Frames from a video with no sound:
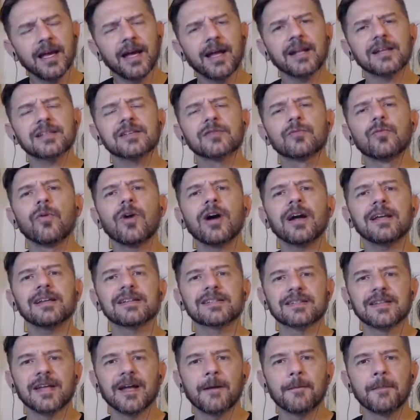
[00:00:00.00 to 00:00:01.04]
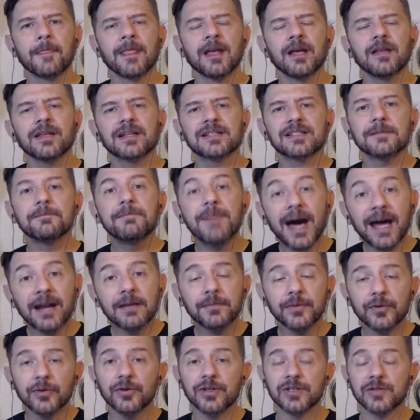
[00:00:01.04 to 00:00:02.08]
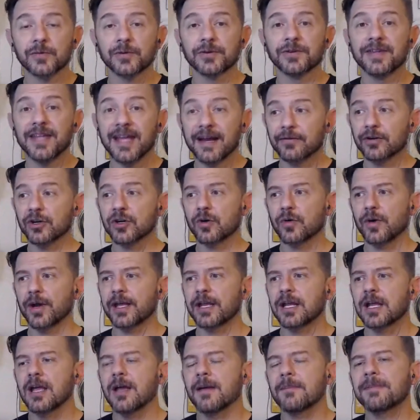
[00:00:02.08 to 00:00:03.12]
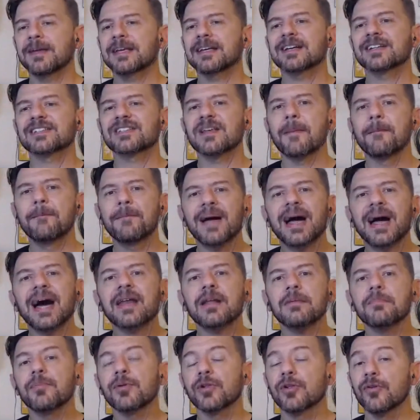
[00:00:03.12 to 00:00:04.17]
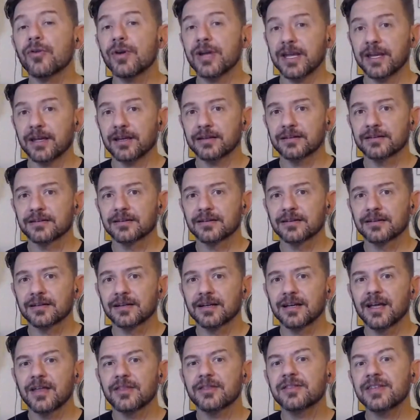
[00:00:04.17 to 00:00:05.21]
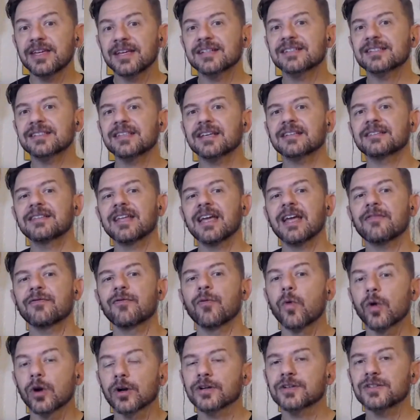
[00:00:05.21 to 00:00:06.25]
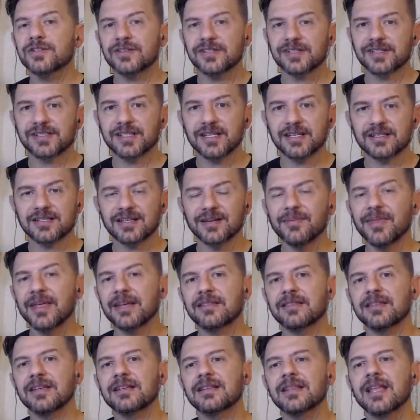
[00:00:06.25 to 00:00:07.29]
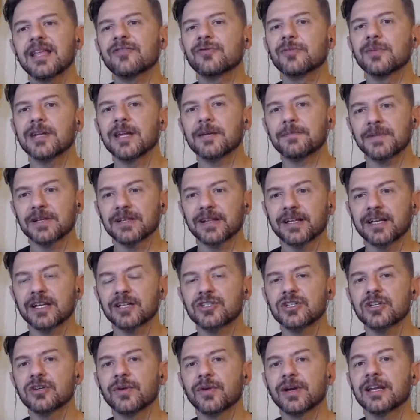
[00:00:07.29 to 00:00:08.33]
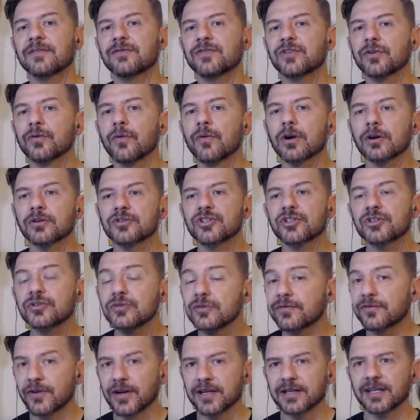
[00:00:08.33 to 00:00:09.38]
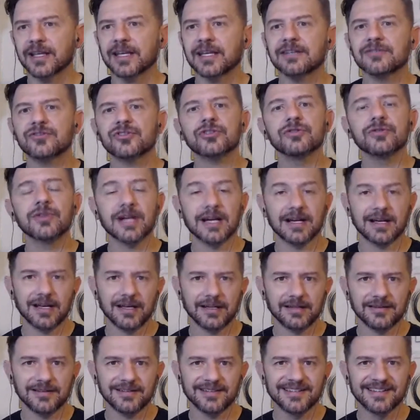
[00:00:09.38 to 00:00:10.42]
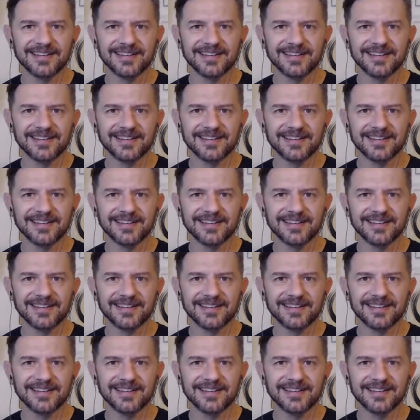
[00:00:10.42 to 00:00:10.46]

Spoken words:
And I said, why is that? They said, bad employees will never quit because a bad employee thinks that they've worked the system. They think they've manipulated you. And if you are too friendly and too kind,